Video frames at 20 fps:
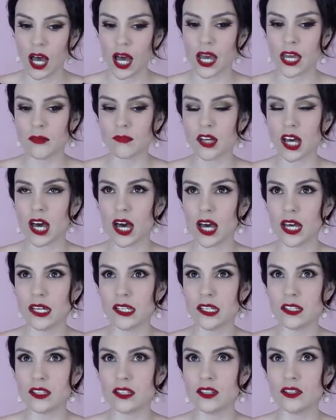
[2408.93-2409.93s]
I am
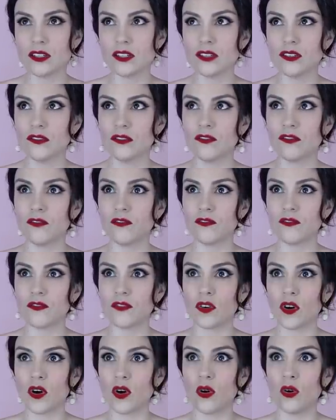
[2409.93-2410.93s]
kind of
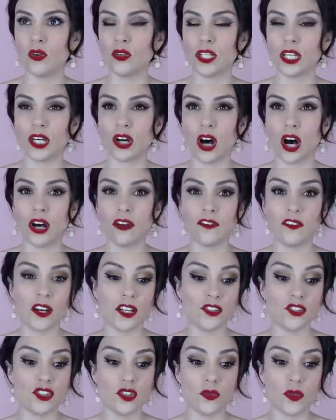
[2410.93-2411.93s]
holding off on